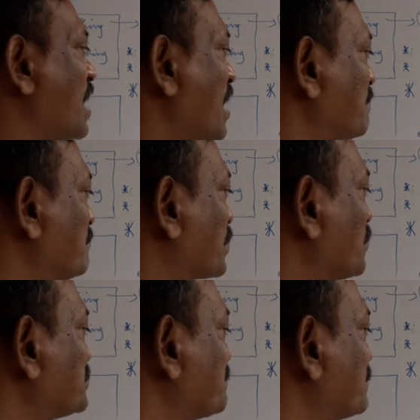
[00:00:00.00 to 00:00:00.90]
and
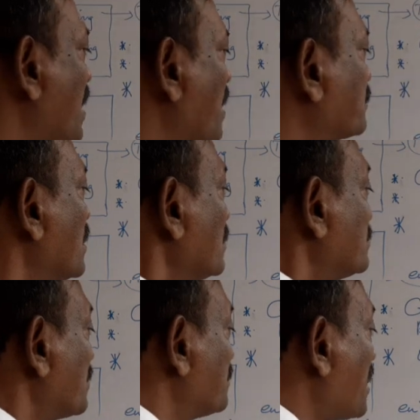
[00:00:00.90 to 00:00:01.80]
because of that,
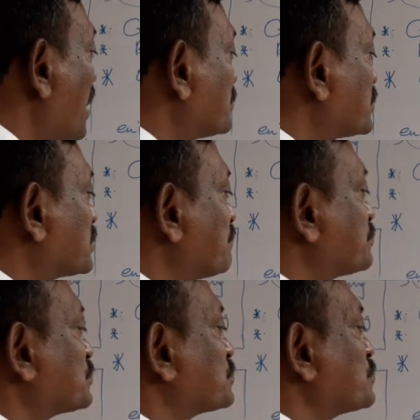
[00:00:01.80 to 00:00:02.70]
the dust of
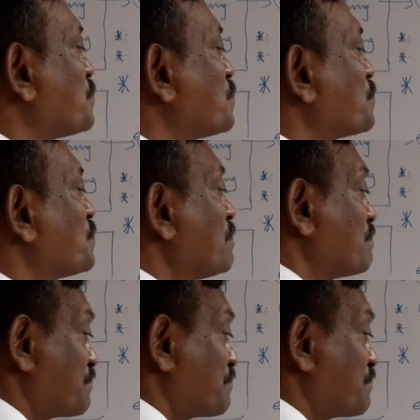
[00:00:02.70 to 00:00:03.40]
snow